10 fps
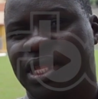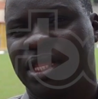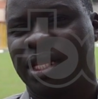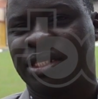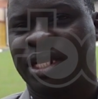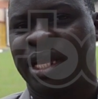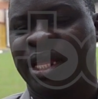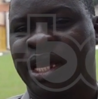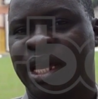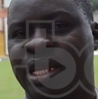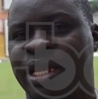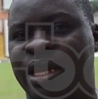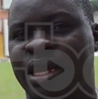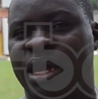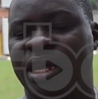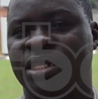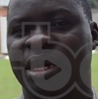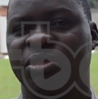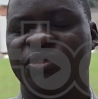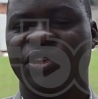and things like that. And
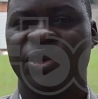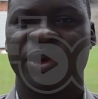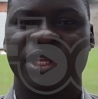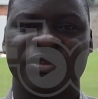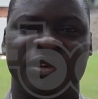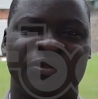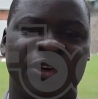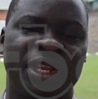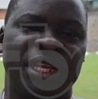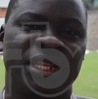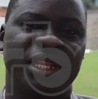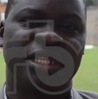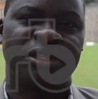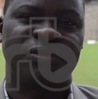some of the ways of avoiding these,